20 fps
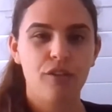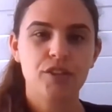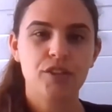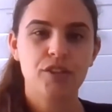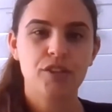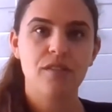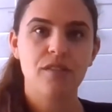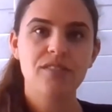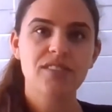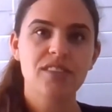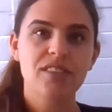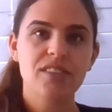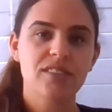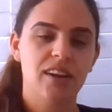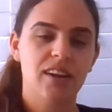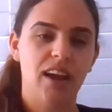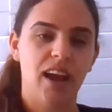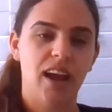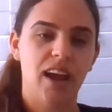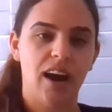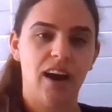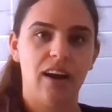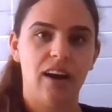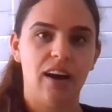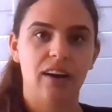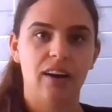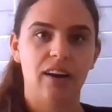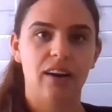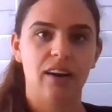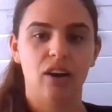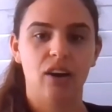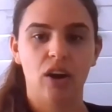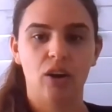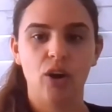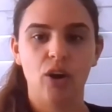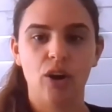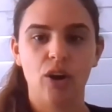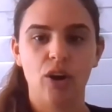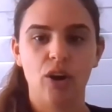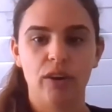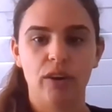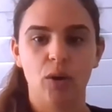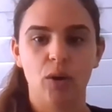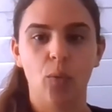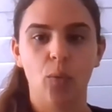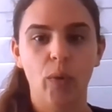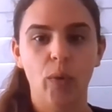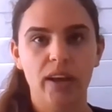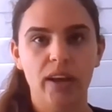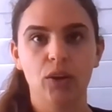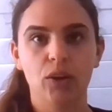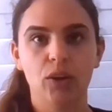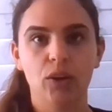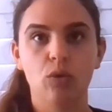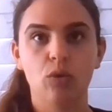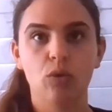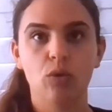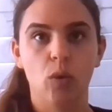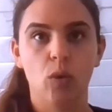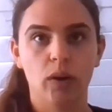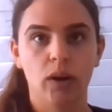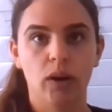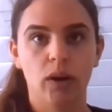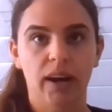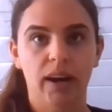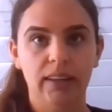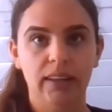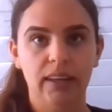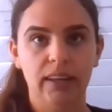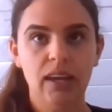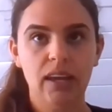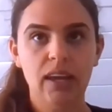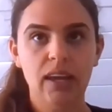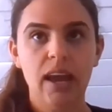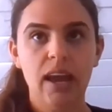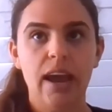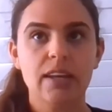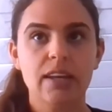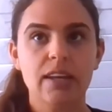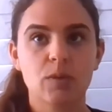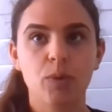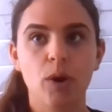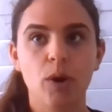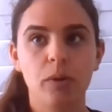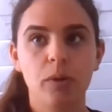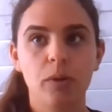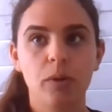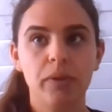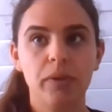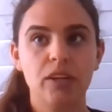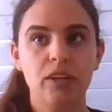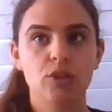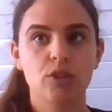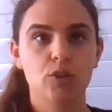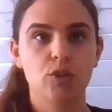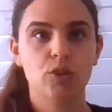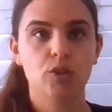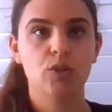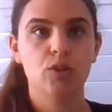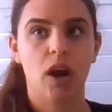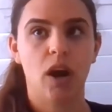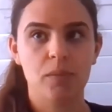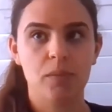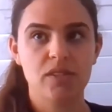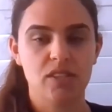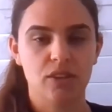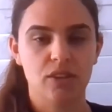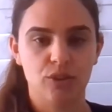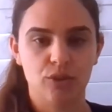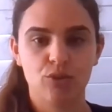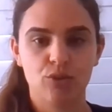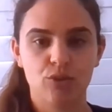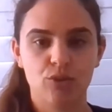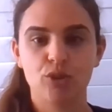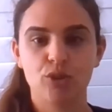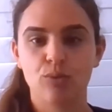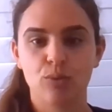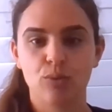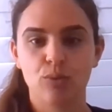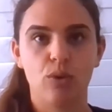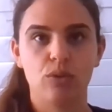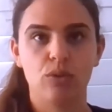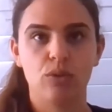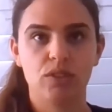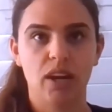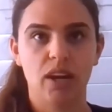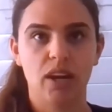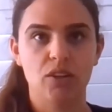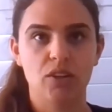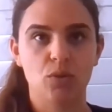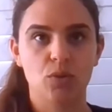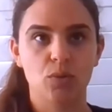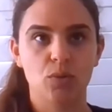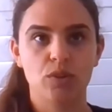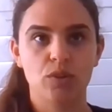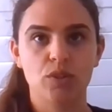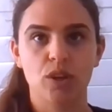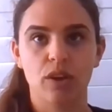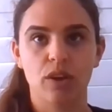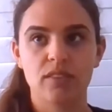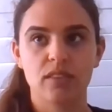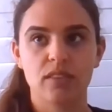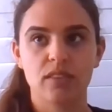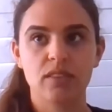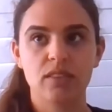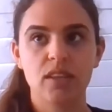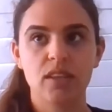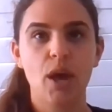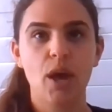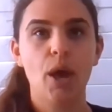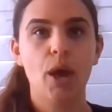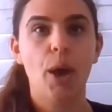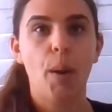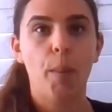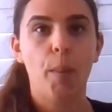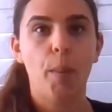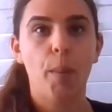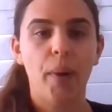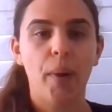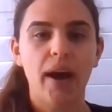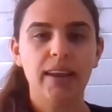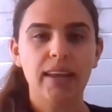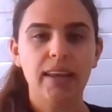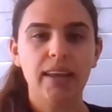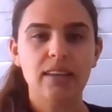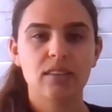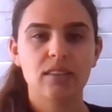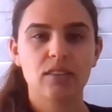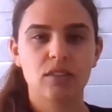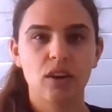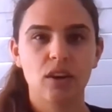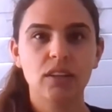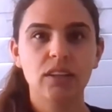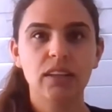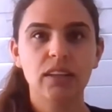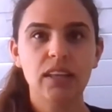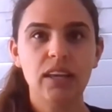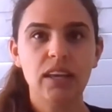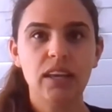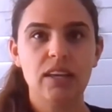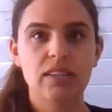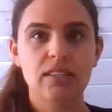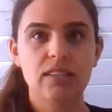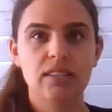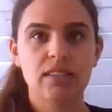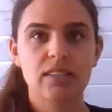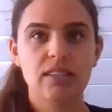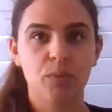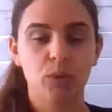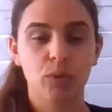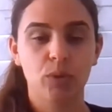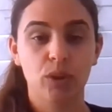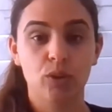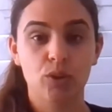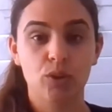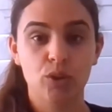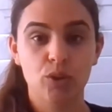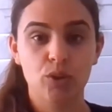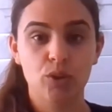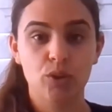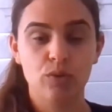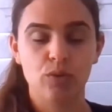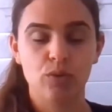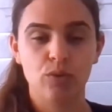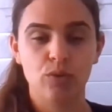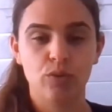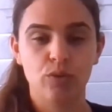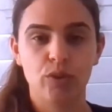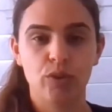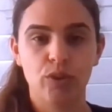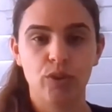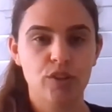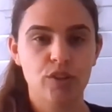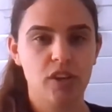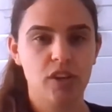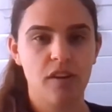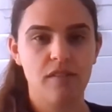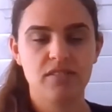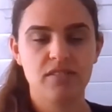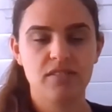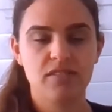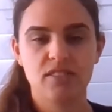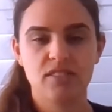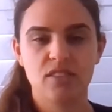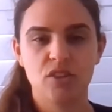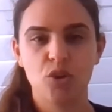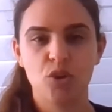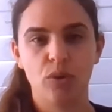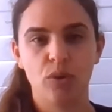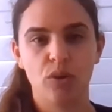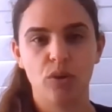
For services that are occurring weekly or fortnightly, it's probably too cumbersome to record scheduled services. But it certainly is simple and useful for those services who